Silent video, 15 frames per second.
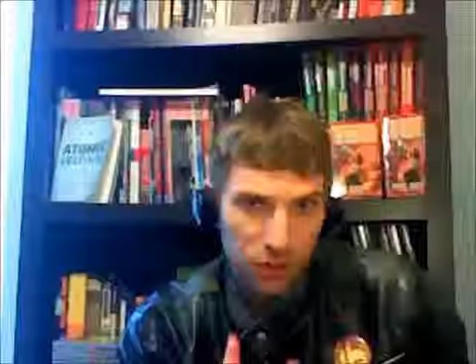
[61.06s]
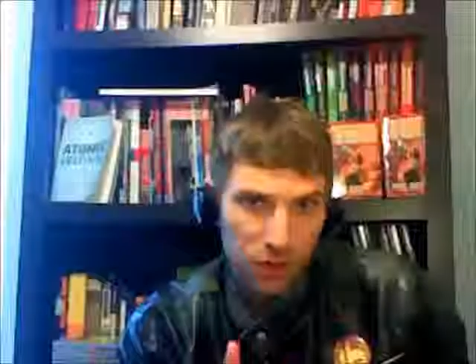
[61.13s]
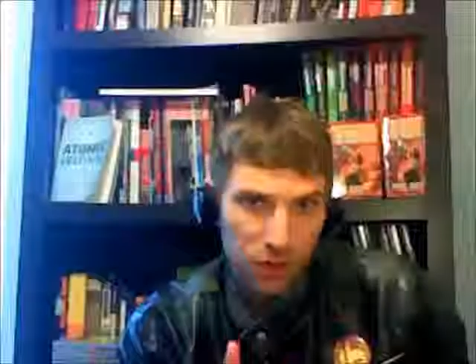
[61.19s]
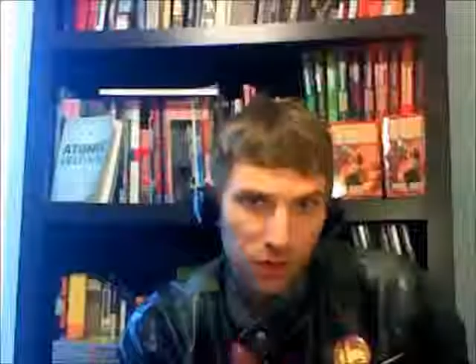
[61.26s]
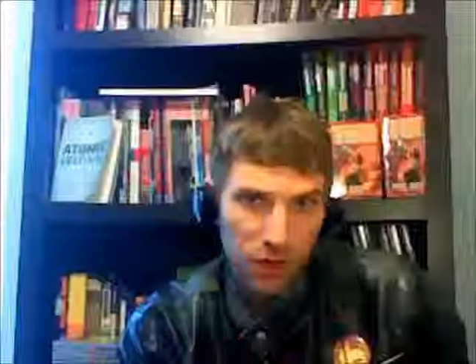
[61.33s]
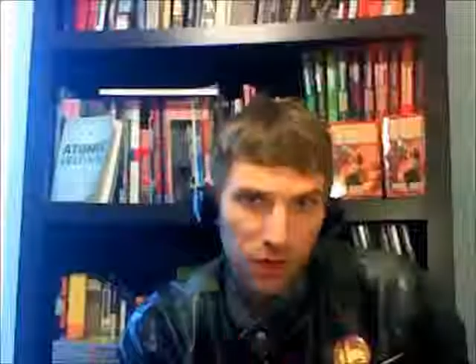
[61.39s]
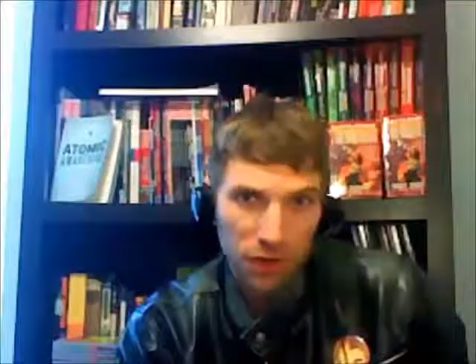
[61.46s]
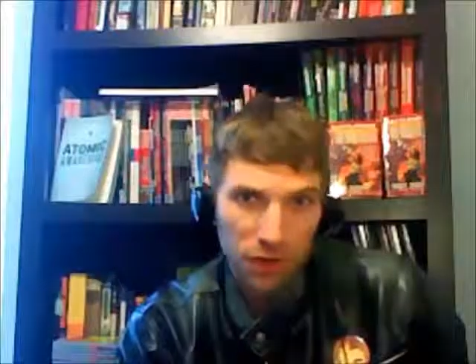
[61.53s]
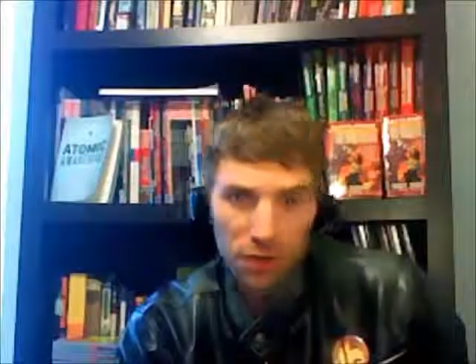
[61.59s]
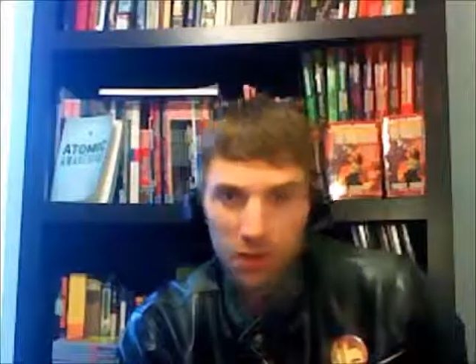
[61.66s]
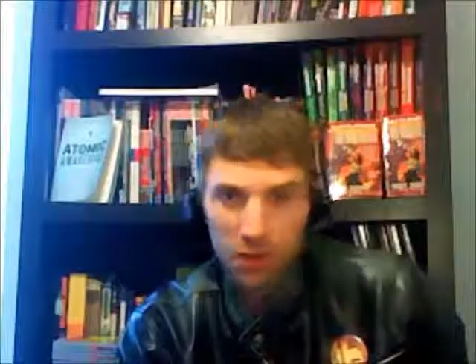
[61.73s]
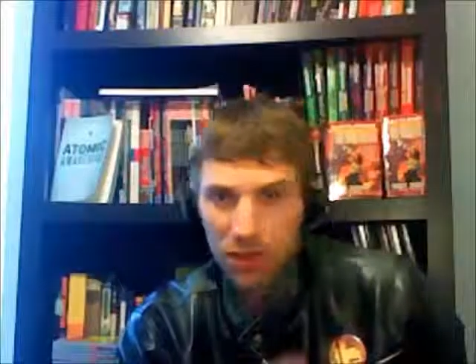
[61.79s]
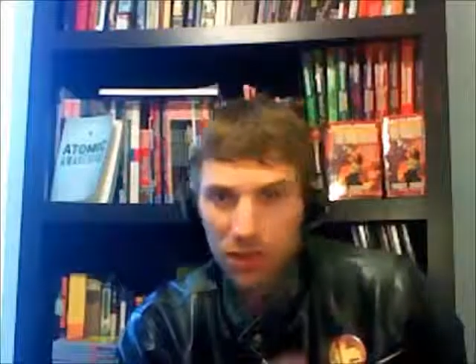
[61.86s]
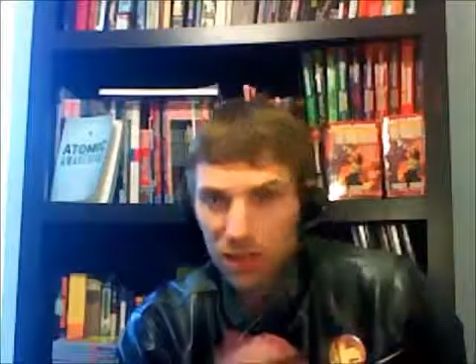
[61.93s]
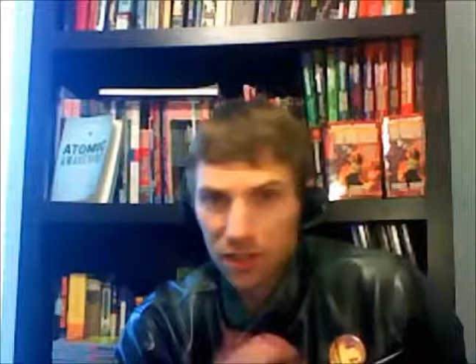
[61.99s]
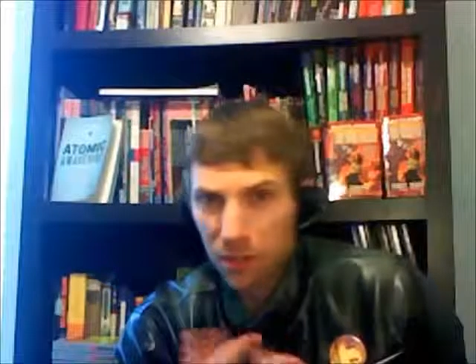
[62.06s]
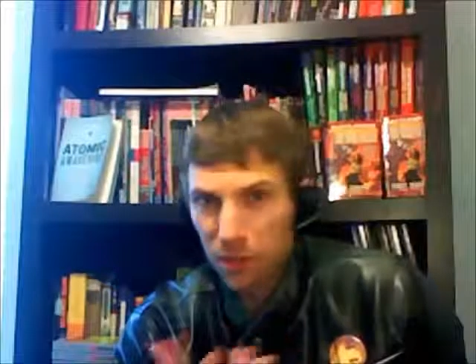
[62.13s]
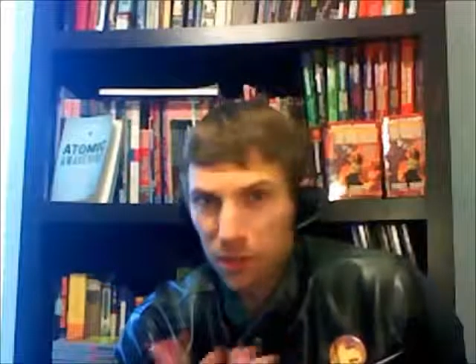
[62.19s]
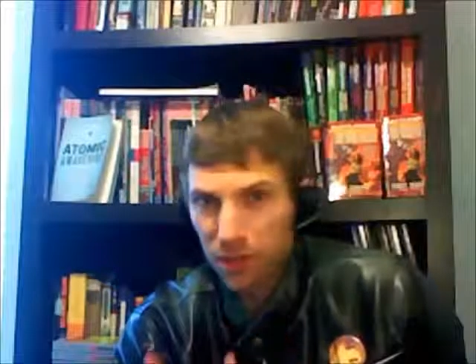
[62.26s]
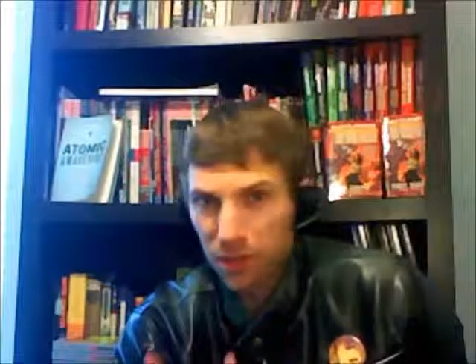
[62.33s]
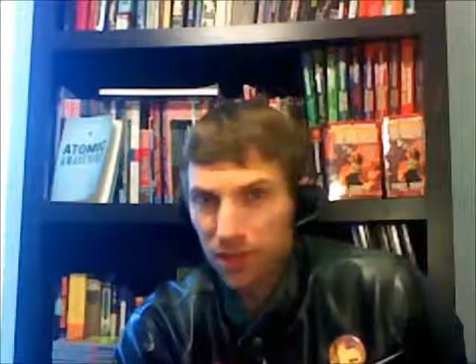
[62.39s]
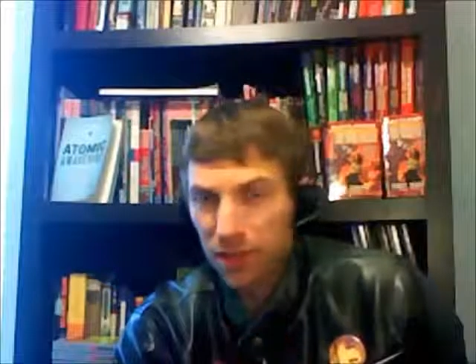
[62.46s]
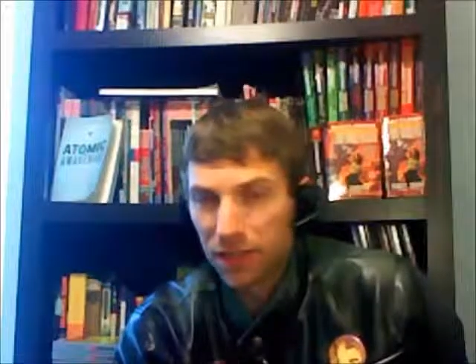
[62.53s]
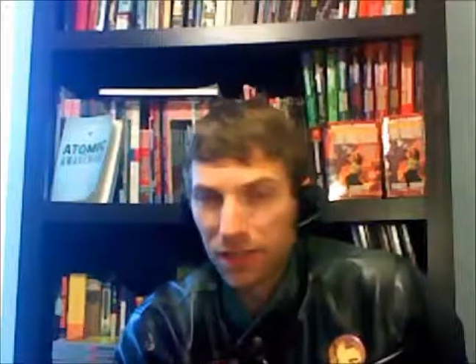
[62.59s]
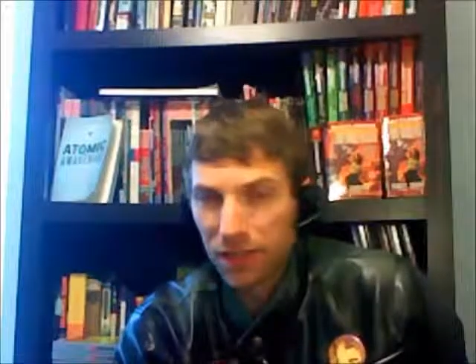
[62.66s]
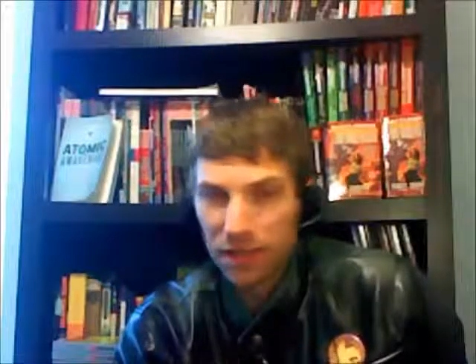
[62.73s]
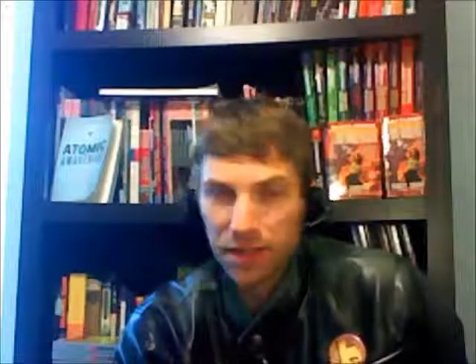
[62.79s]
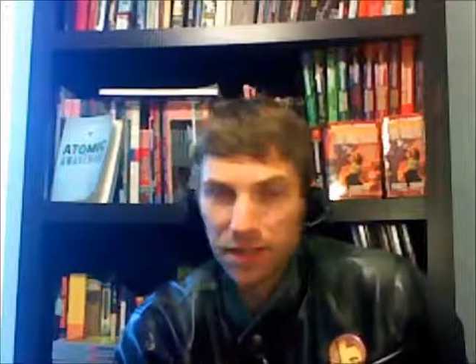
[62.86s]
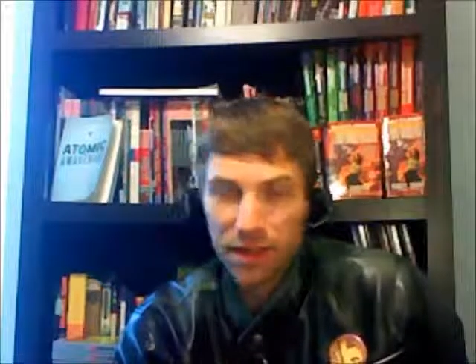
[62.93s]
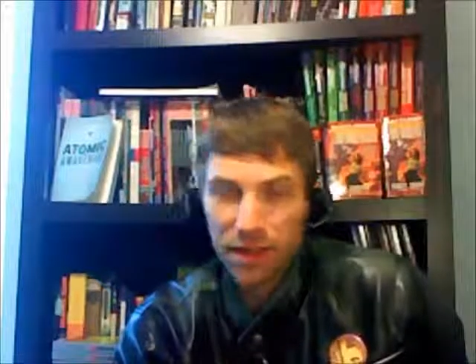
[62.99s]
Generation and Deep Space
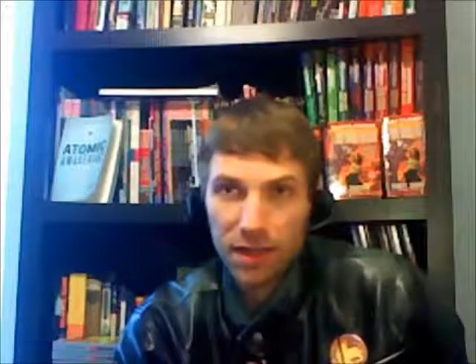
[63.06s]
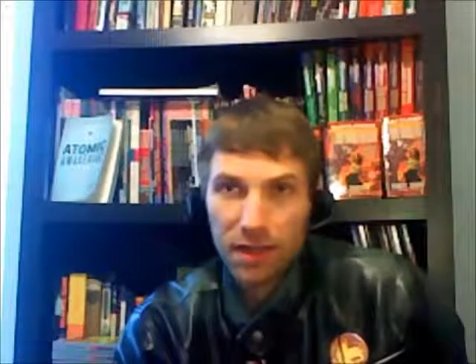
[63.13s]
Nine to